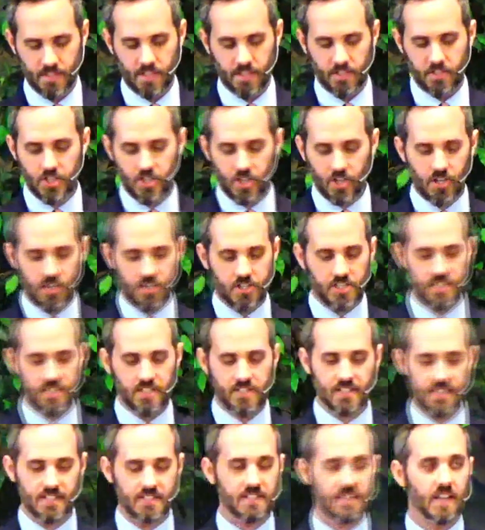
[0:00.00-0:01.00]
A church that
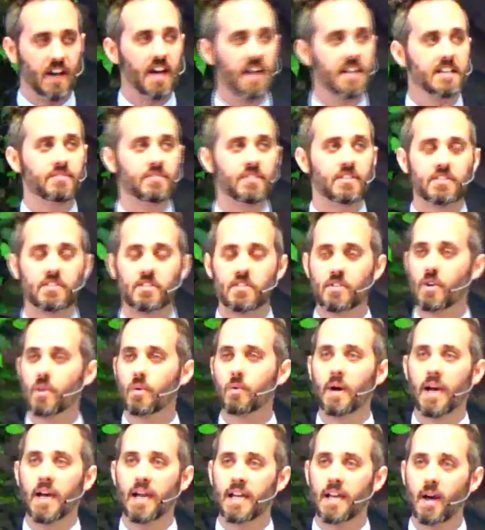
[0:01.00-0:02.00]
says, God, if it's your
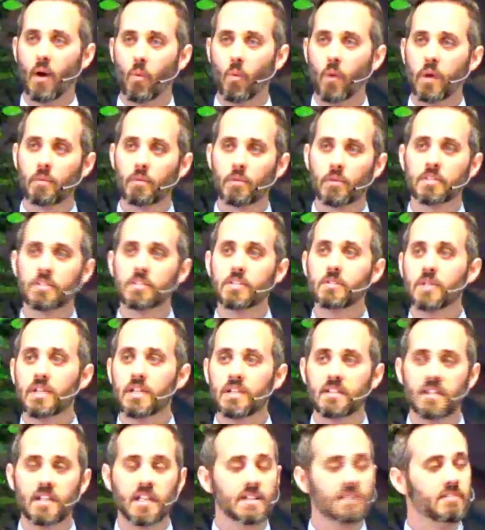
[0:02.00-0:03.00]
way, we will do
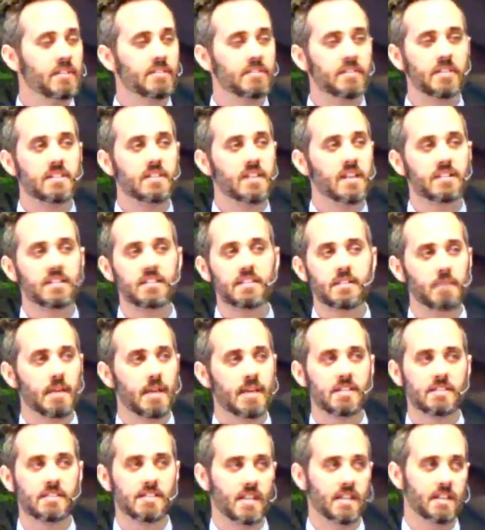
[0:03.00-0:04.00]
it even if it doesn't
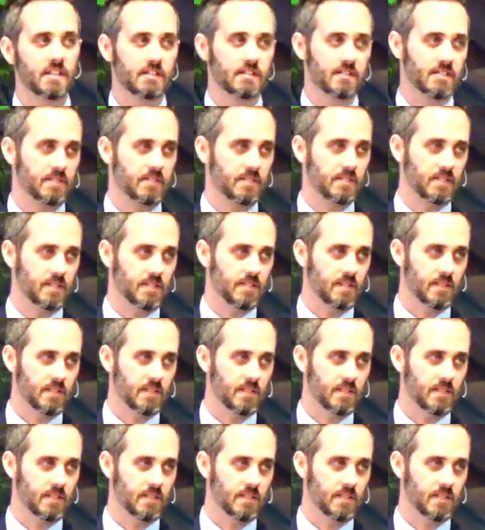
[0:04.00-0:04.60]
make sense.